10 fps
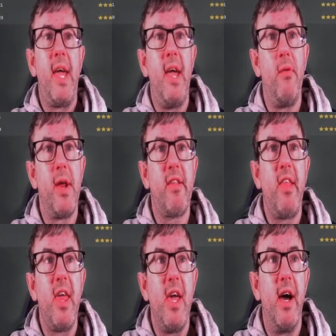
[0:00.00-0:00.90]
here is
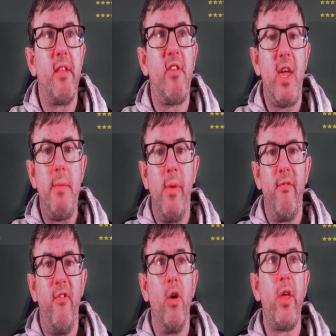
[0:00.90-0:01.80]
the team
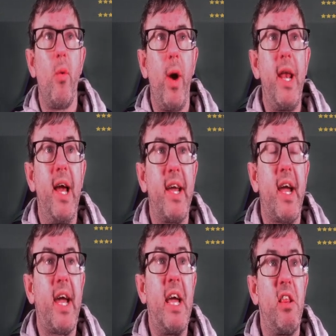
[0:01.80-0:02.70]
for the away leg
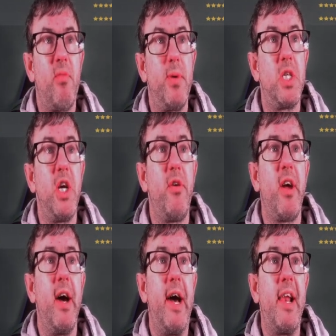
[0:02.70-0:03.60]
against
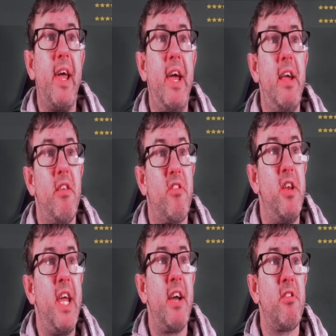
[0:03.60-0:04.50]
Pachuca, and it is
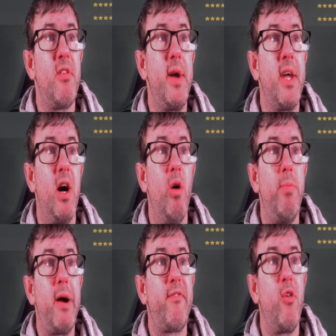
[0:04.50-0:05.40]
Nieto in goal,
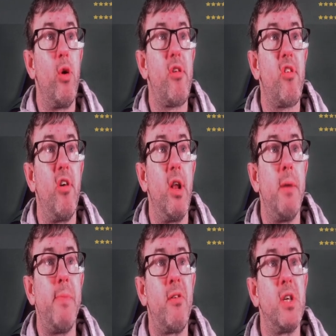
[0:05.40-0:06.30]
back four is
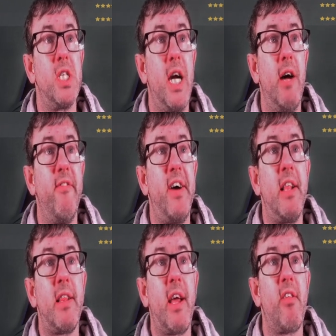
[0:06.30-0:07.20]
Sola, Marichal,
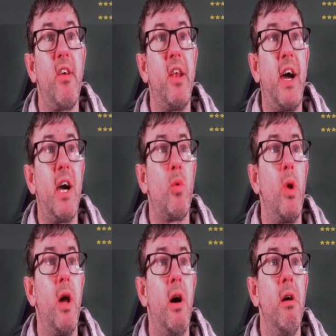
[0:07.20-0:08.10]
Valdez and
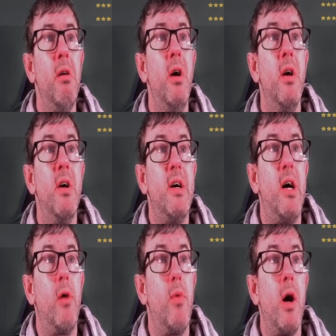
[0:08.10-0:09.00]
Aguilar,
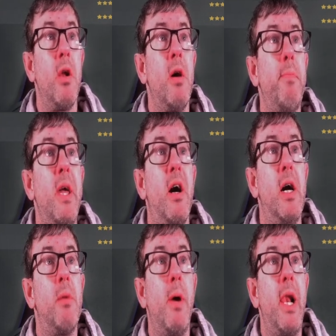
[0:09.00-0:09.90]
Arana
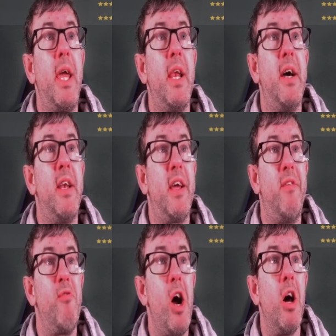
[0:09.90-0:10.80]
behind Molina and
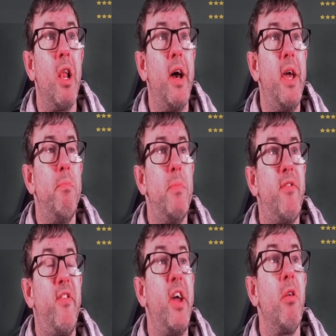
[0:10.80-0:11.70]
Irala in
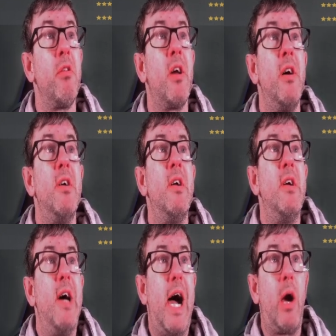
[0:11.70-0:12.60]
midfield,
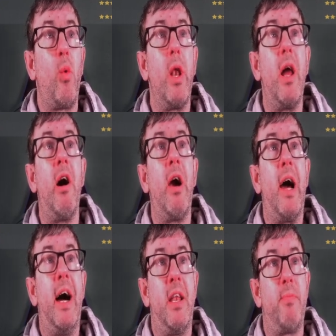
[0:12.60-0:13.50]
Aguilar
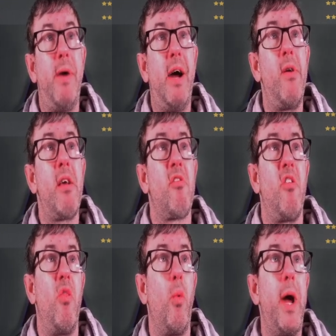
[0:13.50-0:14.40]
and Perez
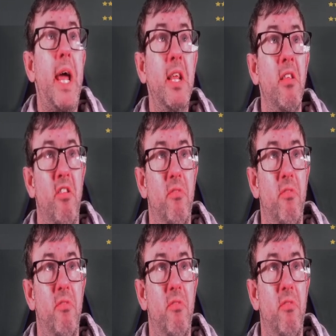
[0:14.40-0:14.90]
on the wings,